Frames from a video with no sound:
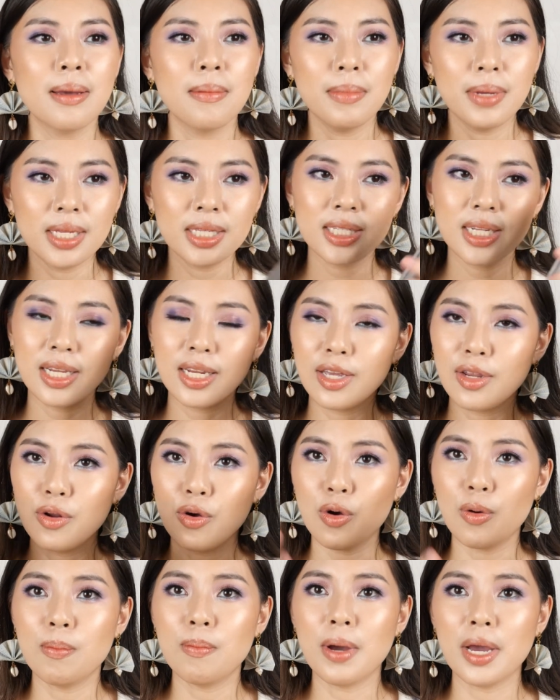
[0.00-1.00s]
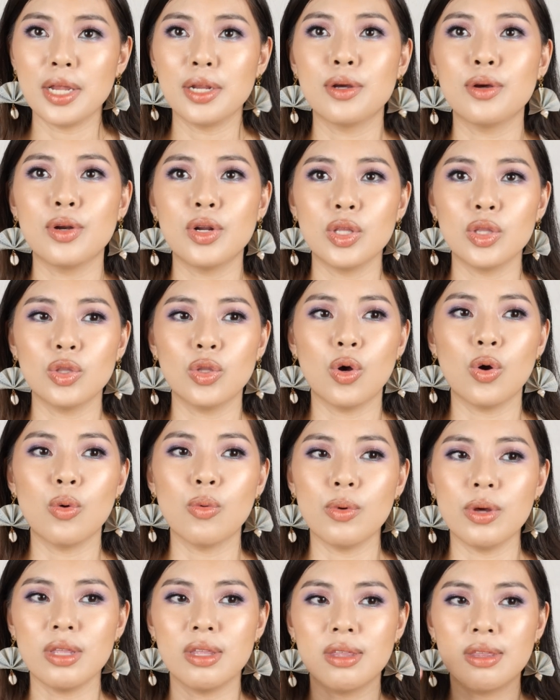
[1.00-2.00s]
Minsan, kinocombine ko rin
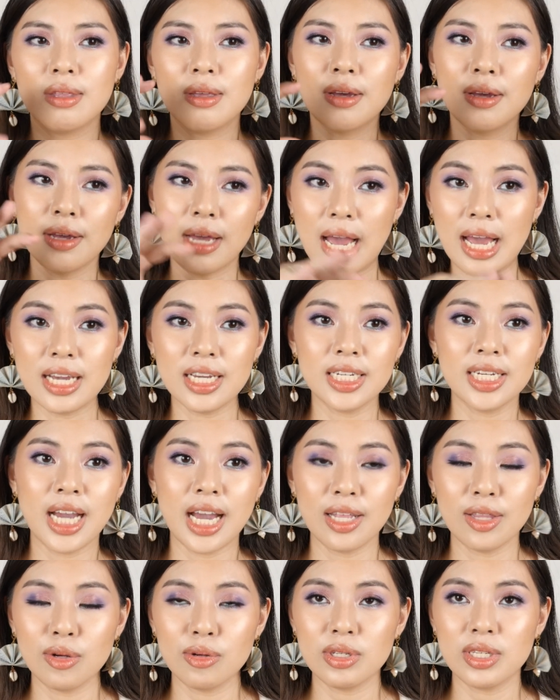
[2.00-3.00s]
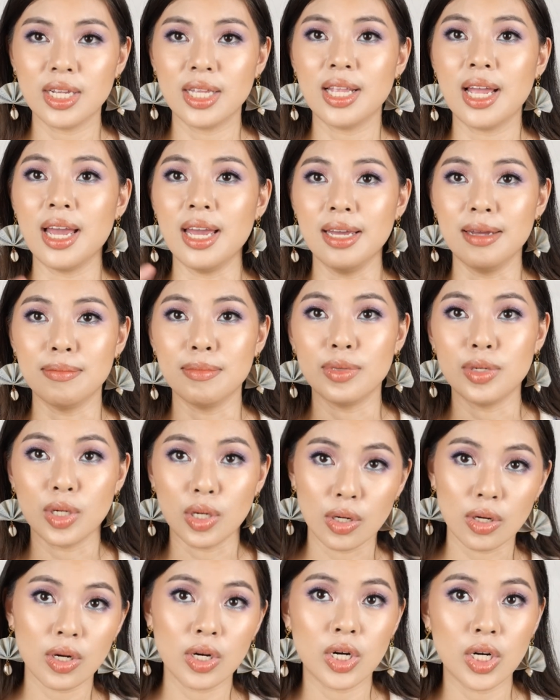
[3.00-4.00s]
ito with eyeshadows that I am
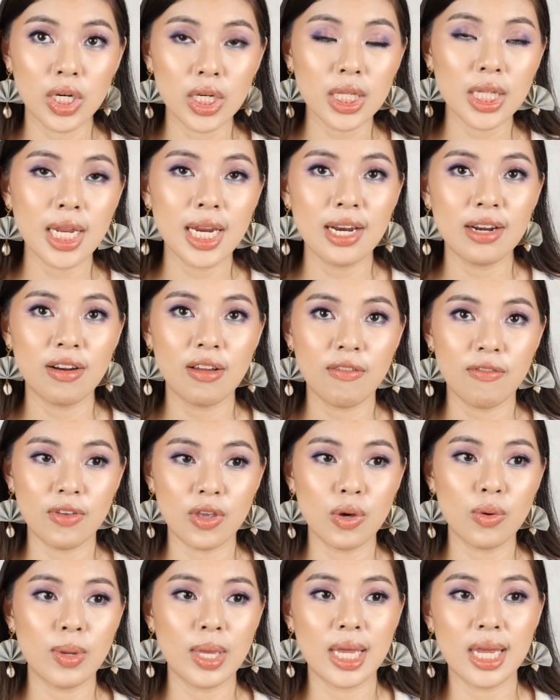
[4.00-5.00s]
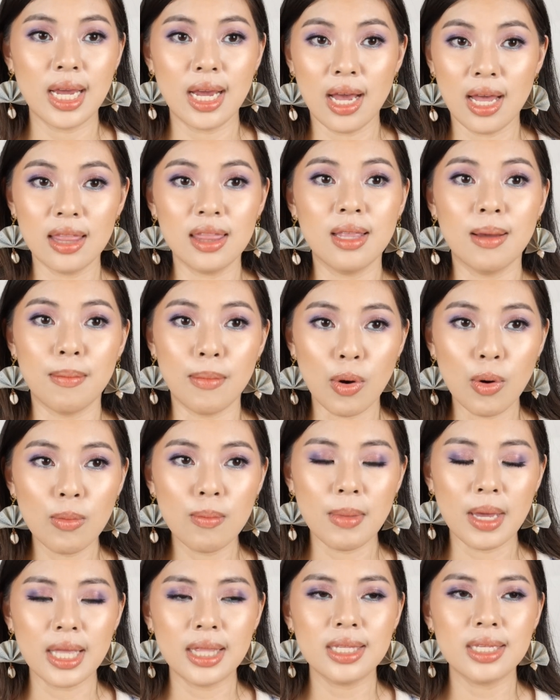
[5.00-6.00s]
currently reviewing at the
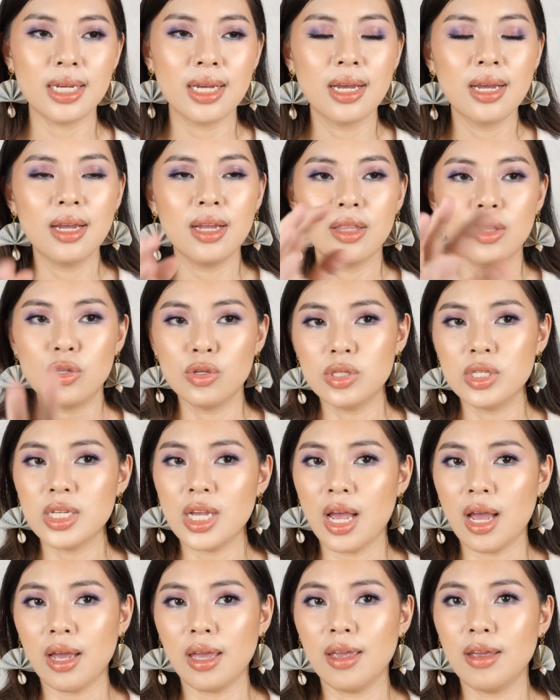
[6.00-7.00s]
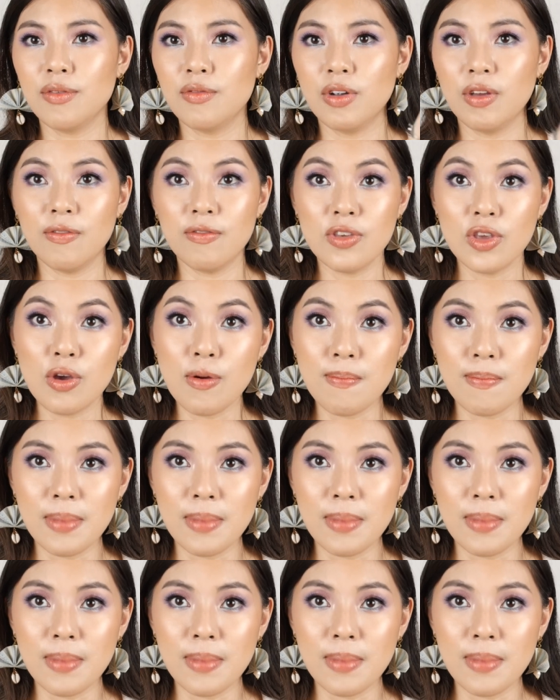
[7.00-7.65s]
moment. Dun sa aking review